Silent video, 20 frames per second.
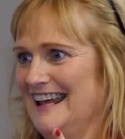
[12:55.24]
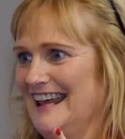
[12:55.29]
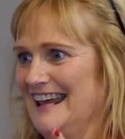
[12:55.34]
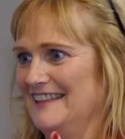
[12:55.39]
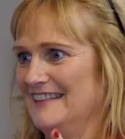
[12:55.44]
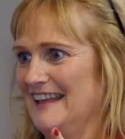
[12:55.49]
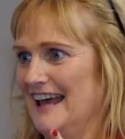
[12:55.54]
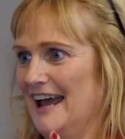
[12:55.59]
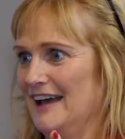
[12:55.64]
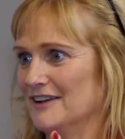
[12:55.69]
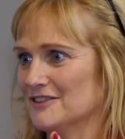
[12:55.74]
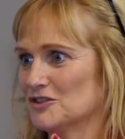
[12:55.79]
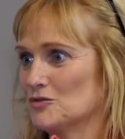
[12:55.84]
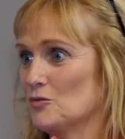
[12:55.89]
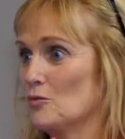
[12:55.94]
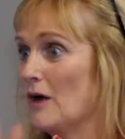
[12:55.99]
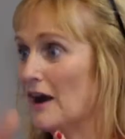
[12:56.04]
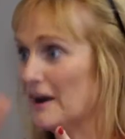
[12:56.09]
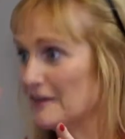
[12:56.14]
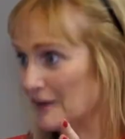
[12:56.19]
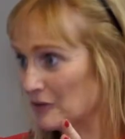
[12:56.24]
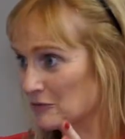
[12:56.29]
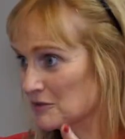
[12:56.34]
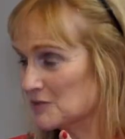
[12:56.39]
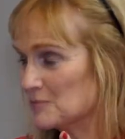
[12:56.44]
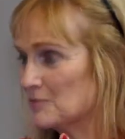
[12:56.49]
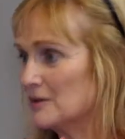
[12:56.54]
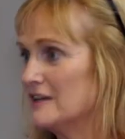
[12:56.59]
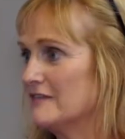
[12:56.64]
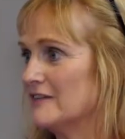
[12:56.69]
in the house where there
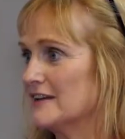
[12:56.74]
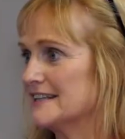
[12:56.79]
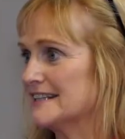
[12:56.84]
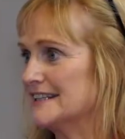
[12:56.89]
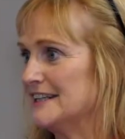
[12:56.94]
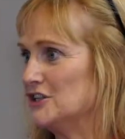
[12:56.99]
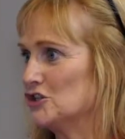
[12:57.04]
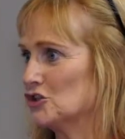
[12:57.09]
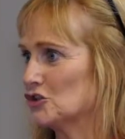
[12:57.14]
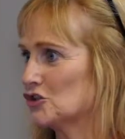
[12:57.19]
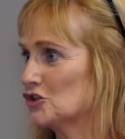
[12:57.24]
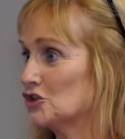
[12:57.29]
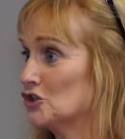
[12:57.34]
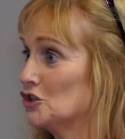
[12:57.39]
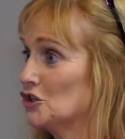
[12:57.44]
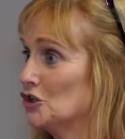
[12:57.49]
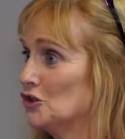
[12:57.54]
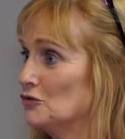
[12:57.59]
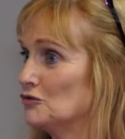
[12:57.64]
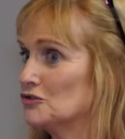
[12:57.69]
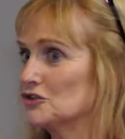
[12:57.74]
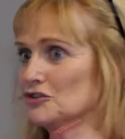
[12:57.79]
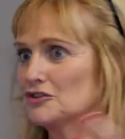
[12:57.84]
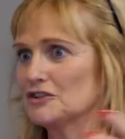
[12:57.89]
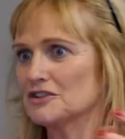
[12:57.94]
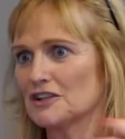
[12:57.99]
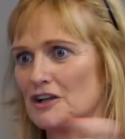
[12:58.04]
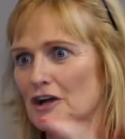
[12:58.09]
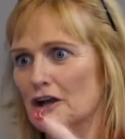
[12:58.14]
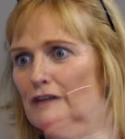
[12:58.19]
was previously just 2. So
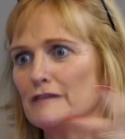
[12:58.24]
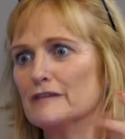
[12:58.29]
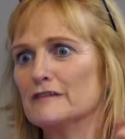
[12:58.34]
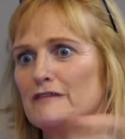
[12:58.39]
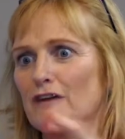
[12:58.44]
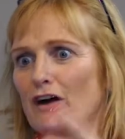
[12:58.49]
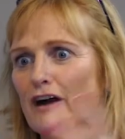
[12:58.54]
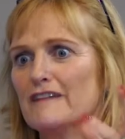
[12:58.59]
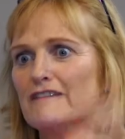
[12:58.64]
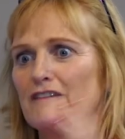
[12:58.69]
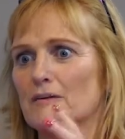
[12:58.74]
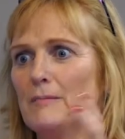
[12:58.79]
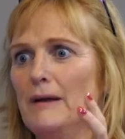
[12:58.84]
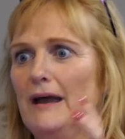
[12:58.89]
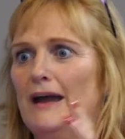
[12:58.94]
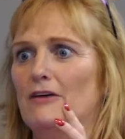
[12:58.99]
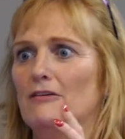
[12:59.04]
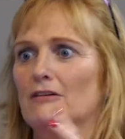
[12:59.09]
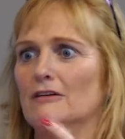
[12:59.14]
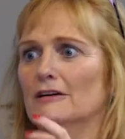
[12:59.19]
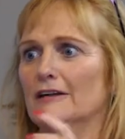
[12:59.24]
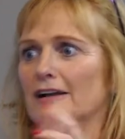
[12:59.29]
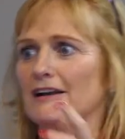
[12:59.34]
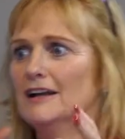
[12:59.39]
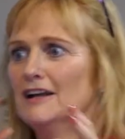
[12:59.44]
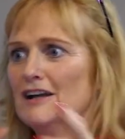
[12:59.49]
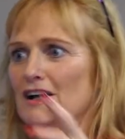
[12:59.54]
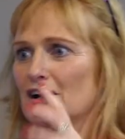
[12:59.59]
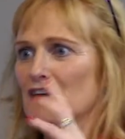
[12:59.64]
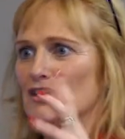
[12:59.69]
there's a kind of a vie for power and,
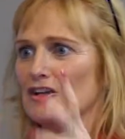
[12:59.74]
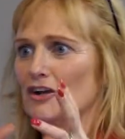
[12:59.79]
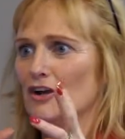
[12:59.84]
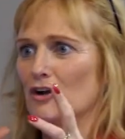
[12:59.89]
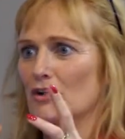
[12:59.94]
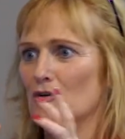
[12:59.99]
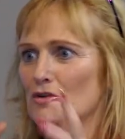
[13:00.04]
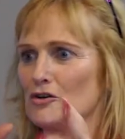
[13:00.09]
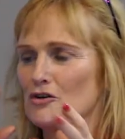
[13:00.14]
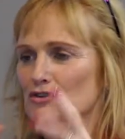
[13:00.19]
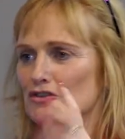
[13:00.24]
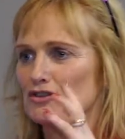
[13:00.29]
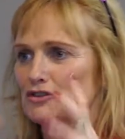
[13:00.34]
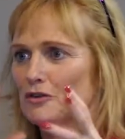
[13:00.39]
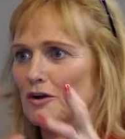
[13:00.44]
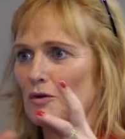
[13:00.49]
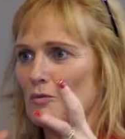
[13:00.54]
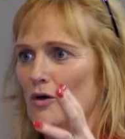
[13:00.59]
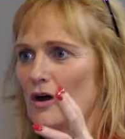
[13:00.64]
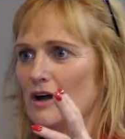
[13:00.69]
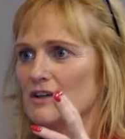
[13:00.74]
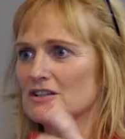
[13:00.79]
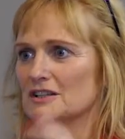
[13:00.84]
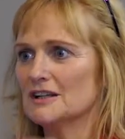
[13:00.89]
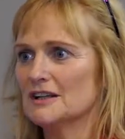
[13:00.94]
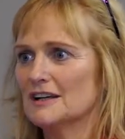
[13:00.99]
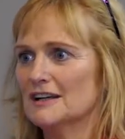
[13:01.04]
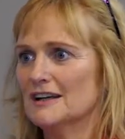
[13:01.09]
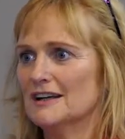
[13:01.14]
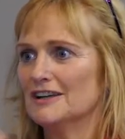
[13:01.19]
who's doing what.
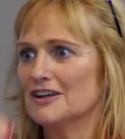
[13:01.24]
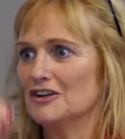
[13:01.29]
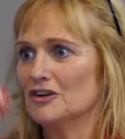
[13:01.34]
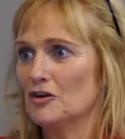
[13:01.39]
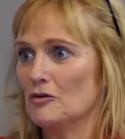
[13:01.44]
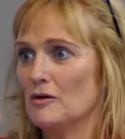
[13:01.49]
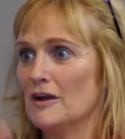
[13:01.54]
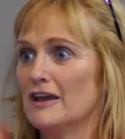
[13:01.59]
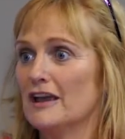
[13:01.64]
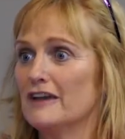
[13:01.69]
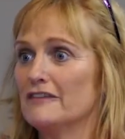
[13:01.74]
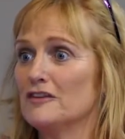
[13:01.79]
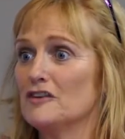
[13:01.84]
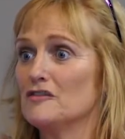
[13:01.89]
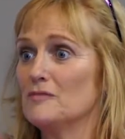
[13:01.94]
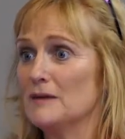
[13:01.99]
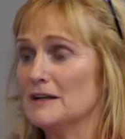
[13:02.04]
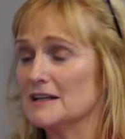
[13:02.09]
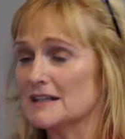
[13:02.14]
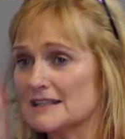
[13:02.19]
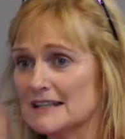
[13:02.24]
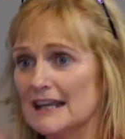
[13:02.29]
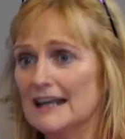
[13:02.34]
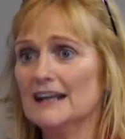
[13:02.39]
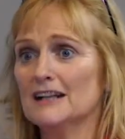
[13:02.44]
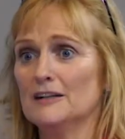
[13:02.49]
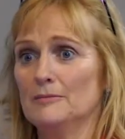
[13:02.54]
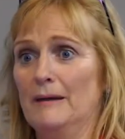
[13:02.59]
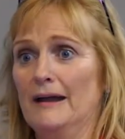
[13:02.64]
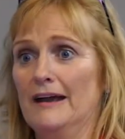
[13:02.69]
If you've been a
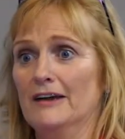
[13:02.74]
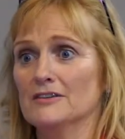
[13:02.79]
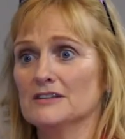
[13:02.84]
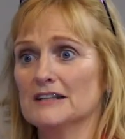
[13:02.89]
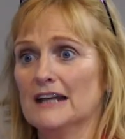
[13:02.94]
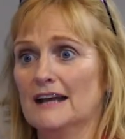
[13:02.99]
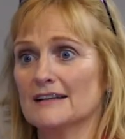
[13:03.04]
single parent